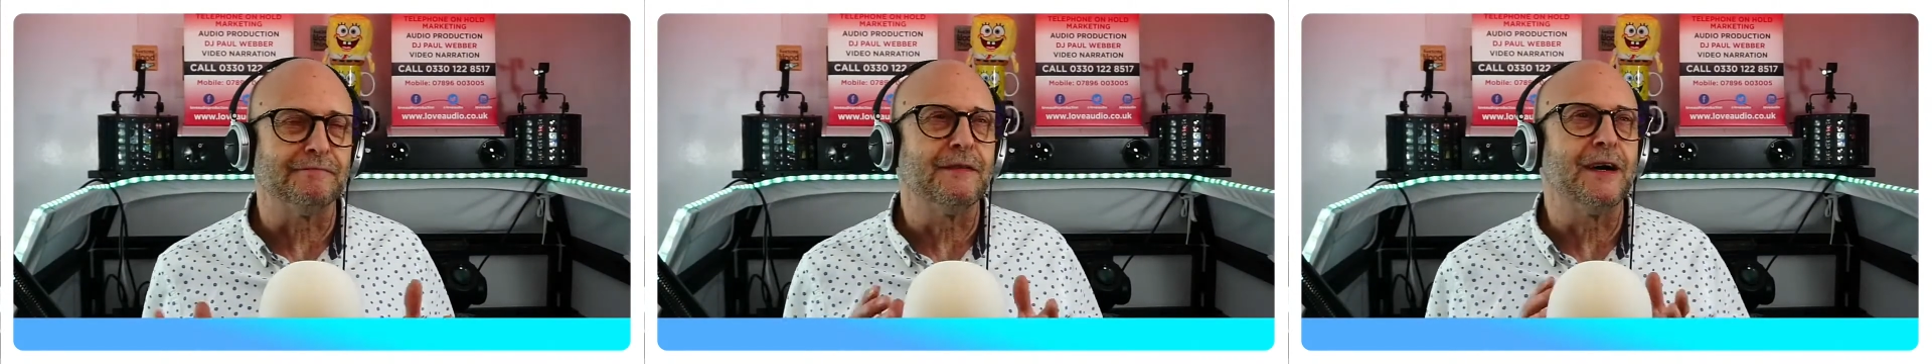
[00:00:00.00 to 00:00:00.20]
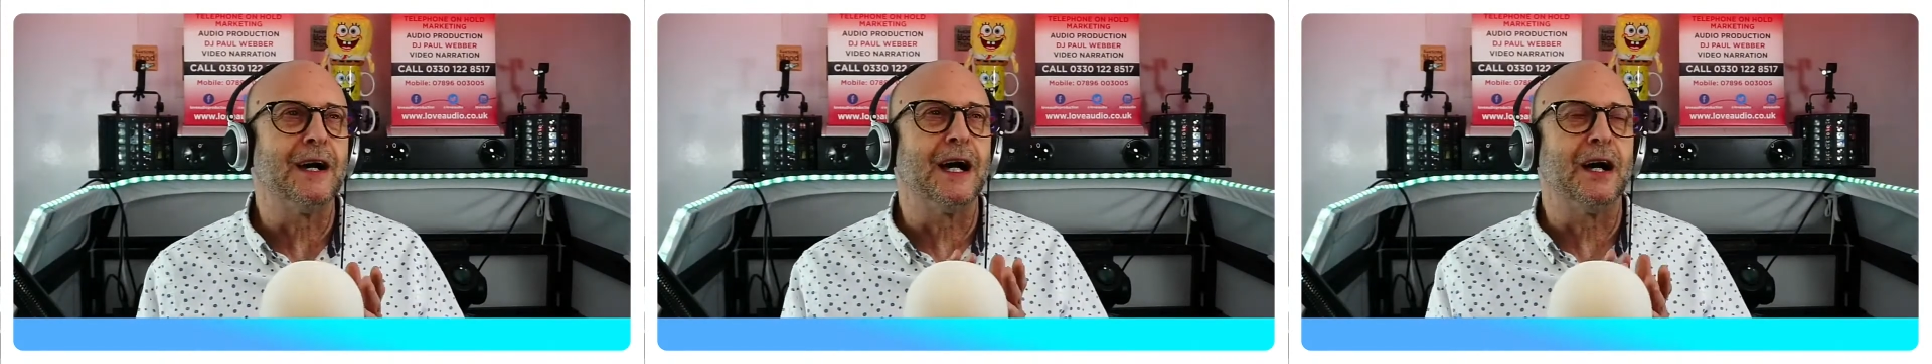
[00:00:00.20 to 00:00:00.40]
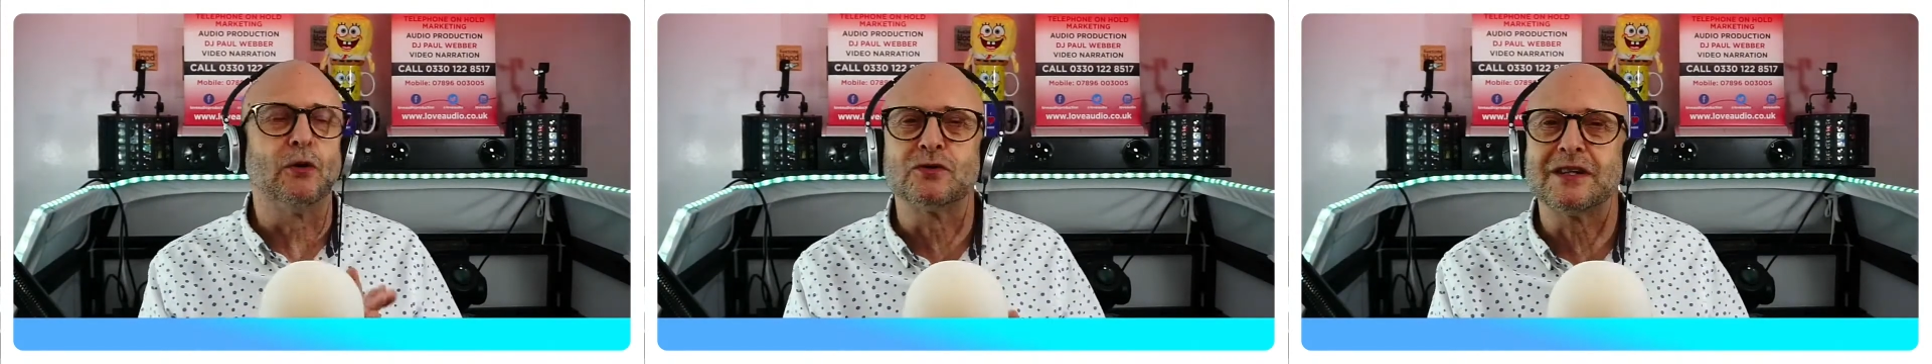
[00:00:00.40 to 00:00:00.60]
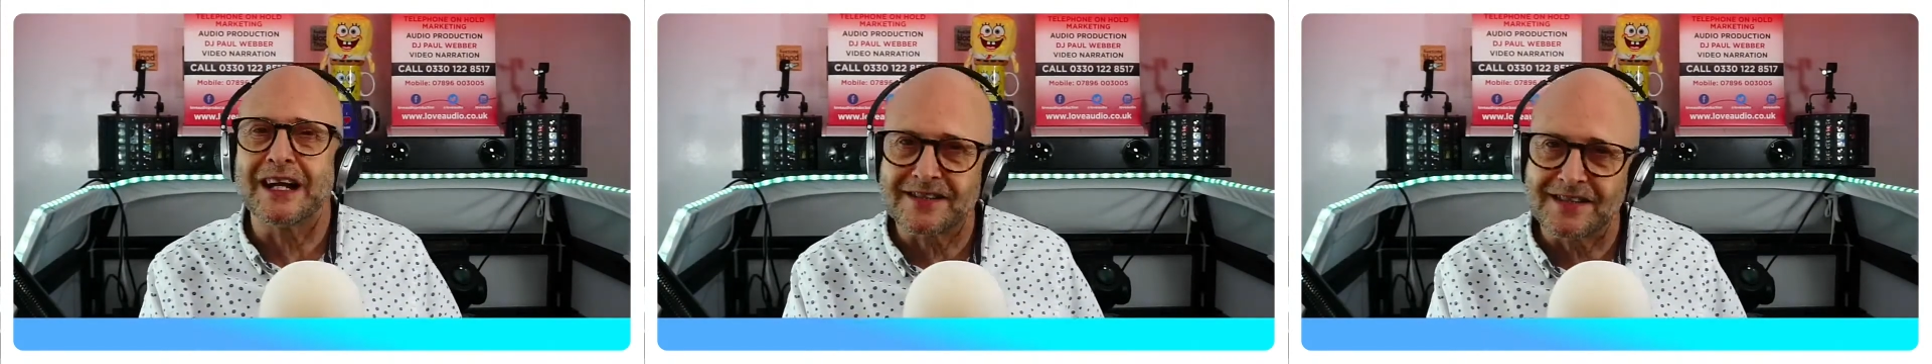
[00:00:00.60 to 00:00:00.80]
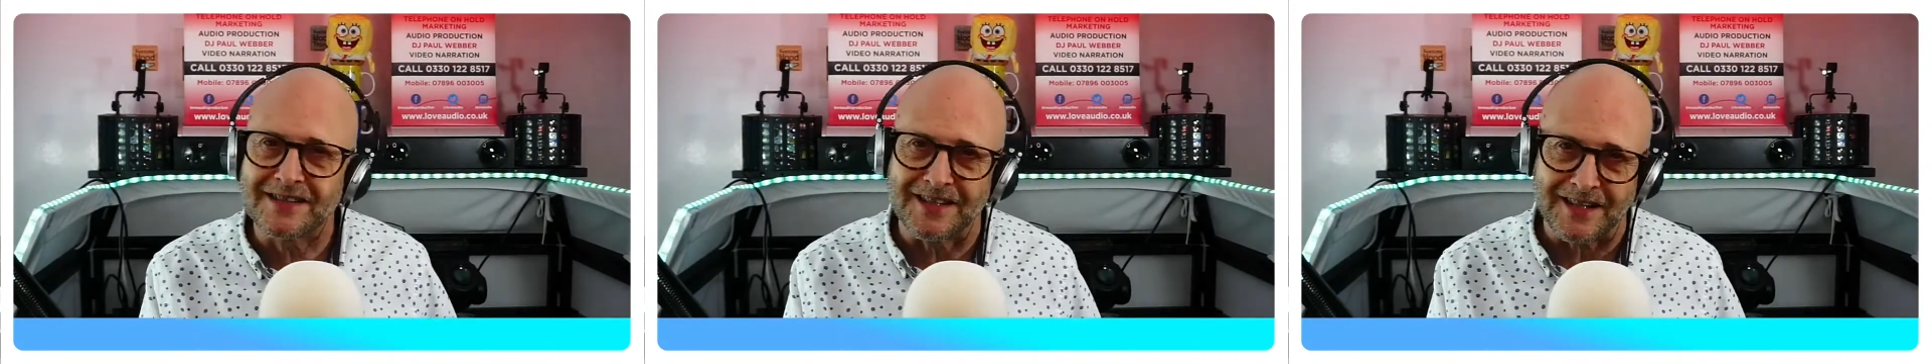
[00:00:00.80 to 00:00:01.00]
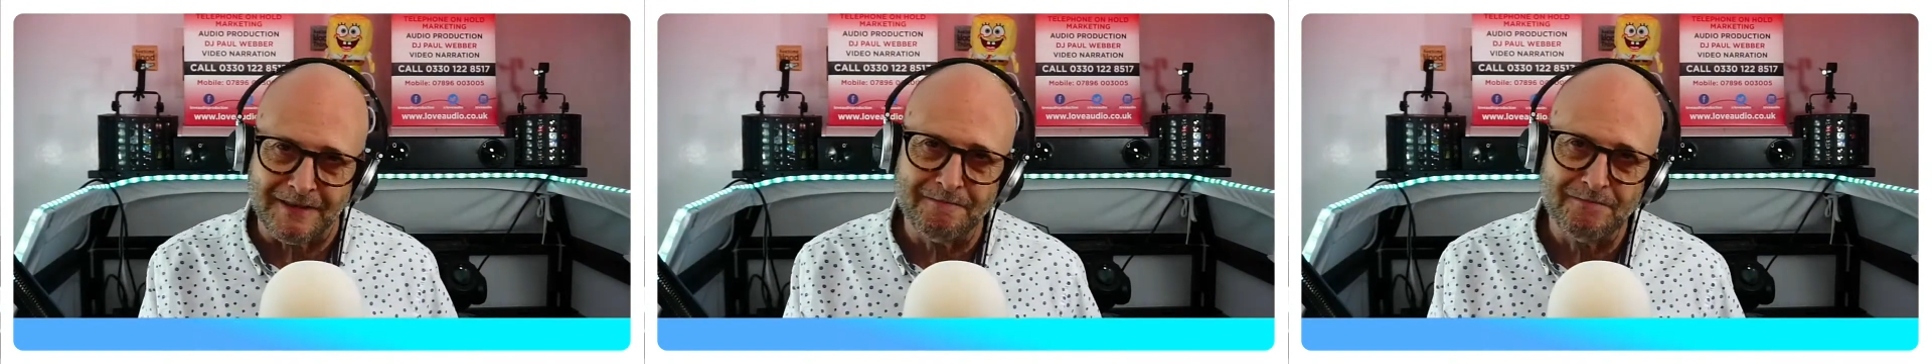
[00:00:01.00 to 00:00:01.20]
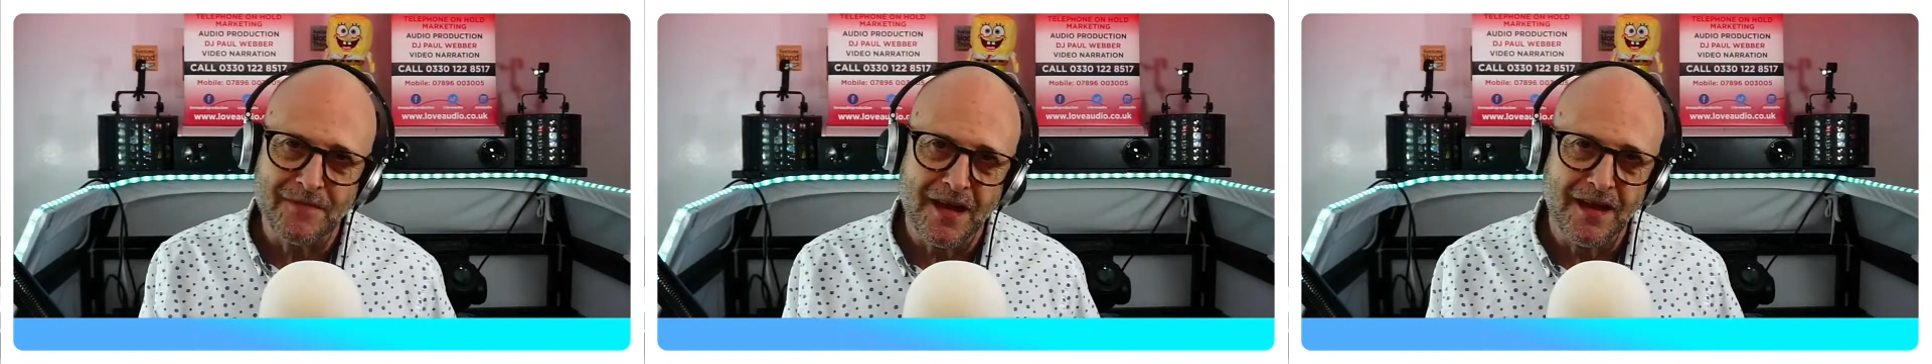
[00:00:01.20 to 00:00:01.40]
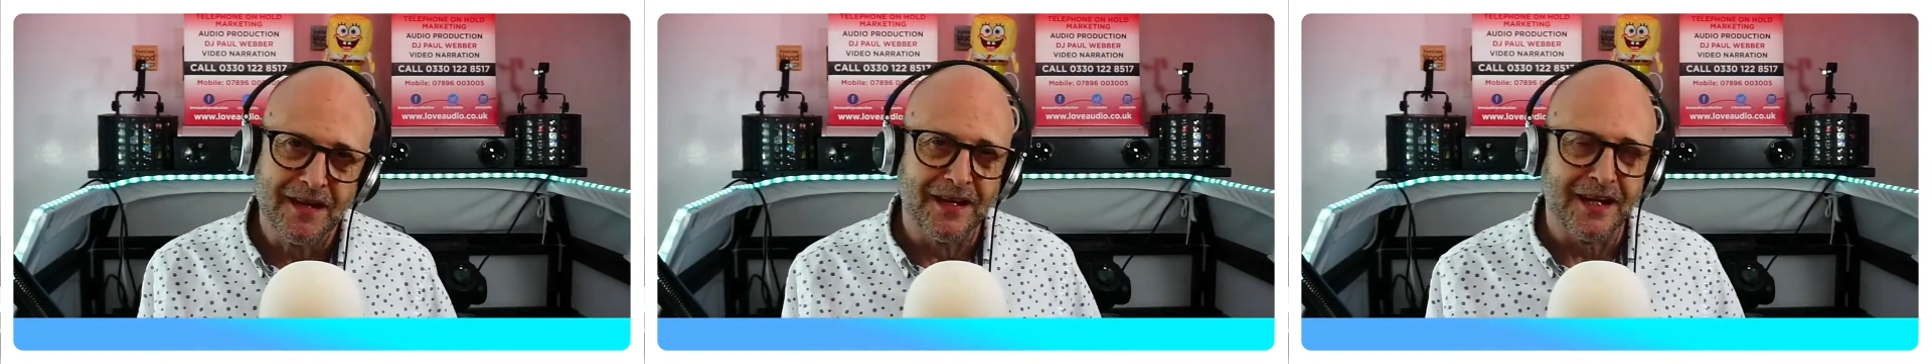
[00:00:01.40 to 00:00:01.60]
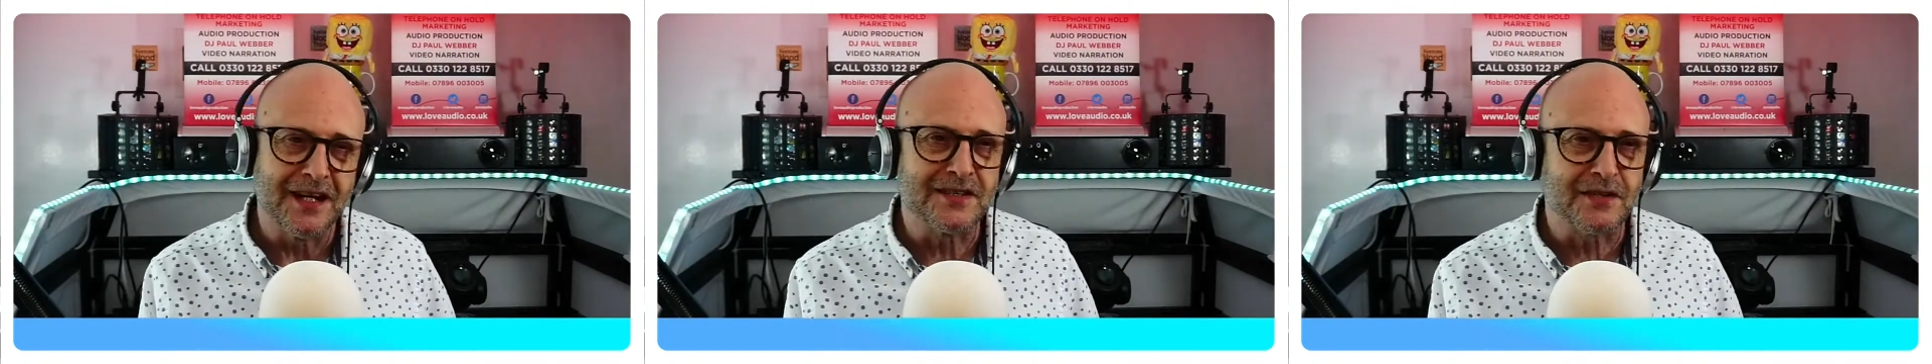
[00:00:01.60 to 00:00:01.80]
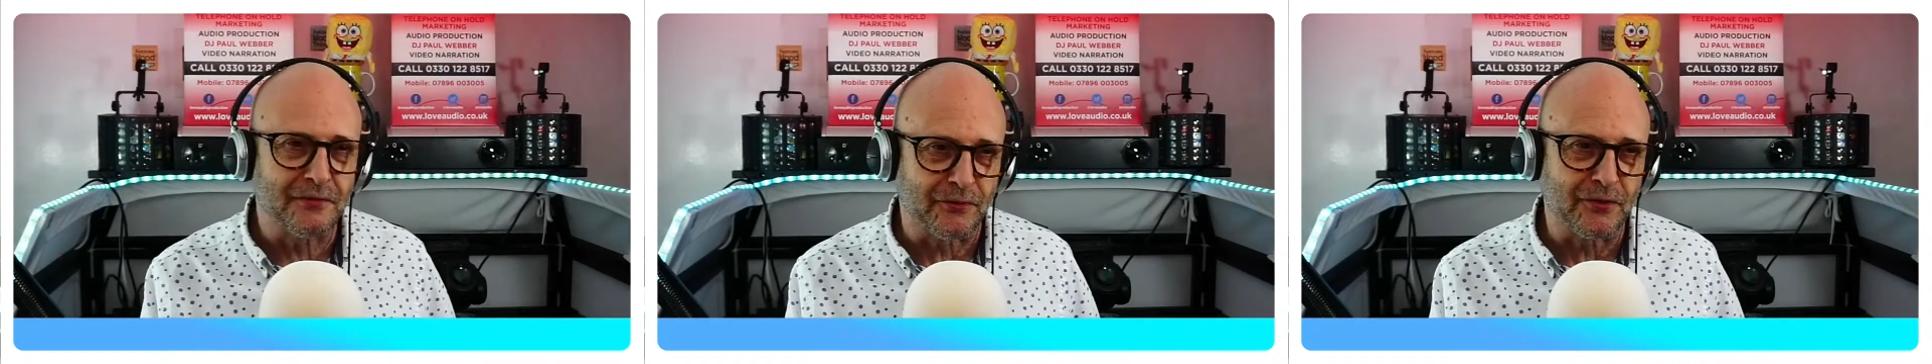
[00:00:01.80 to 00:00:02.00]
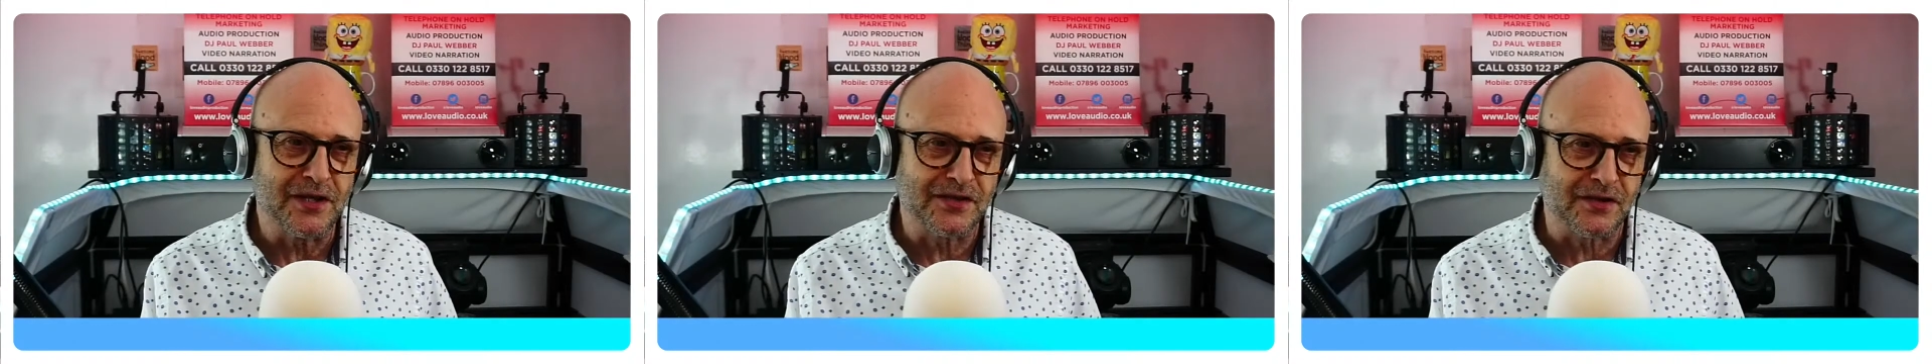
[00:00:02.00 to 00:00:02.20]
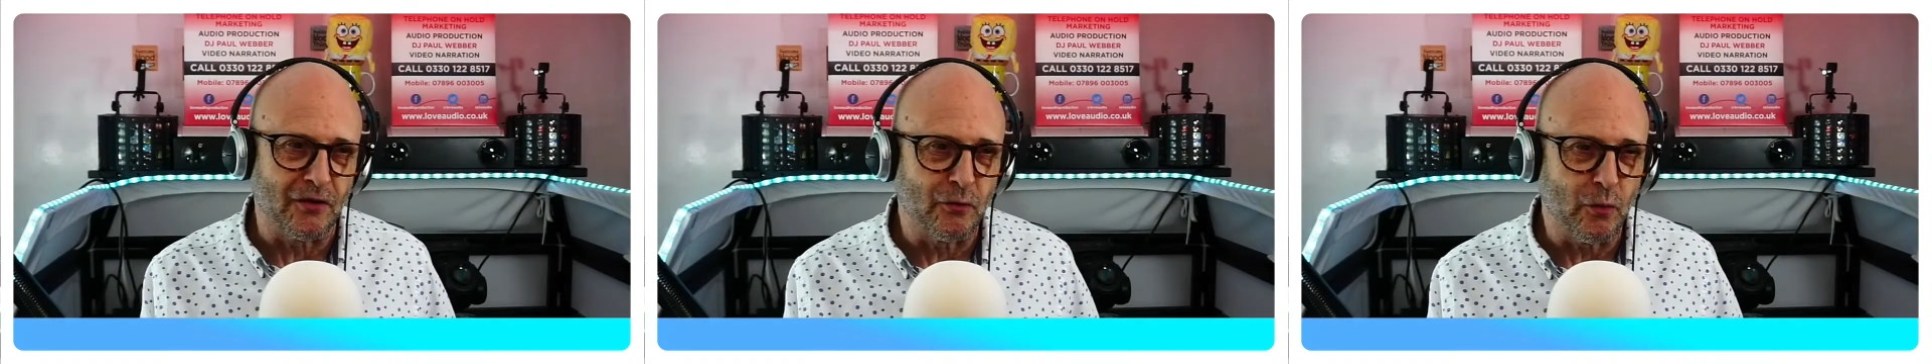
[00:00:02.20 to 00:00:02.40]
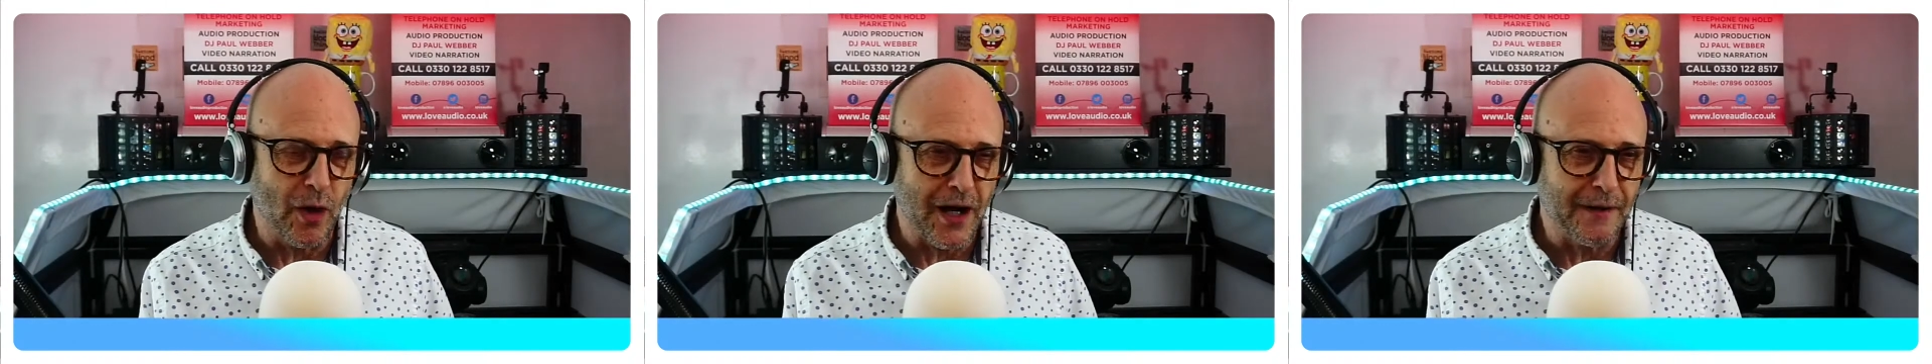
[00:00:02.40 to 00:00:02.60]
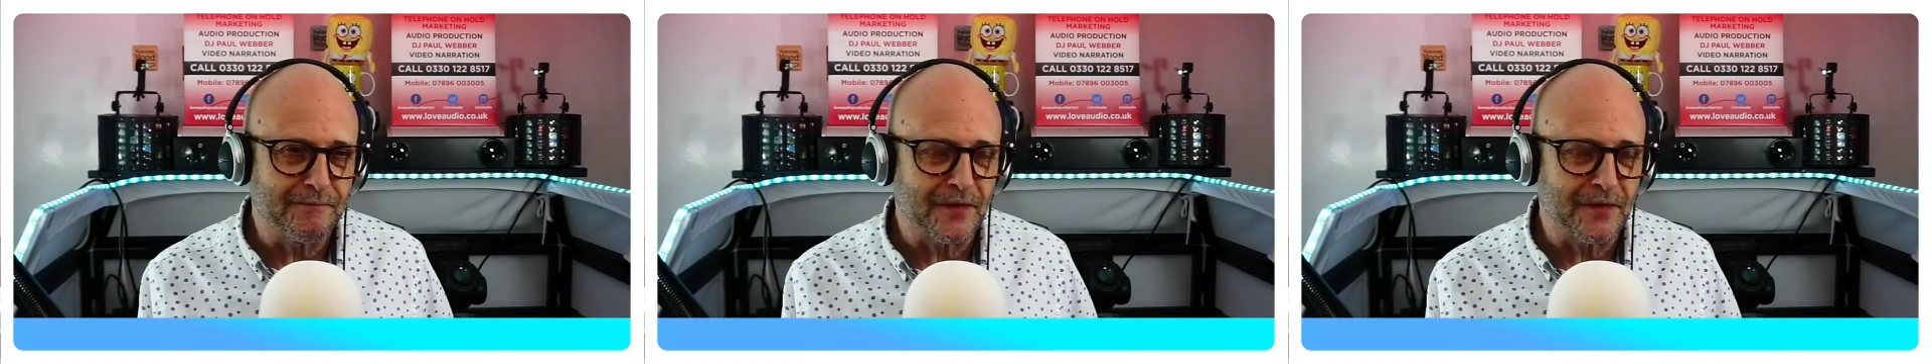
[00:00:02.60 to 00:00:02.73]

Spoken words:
Audacity is a free software.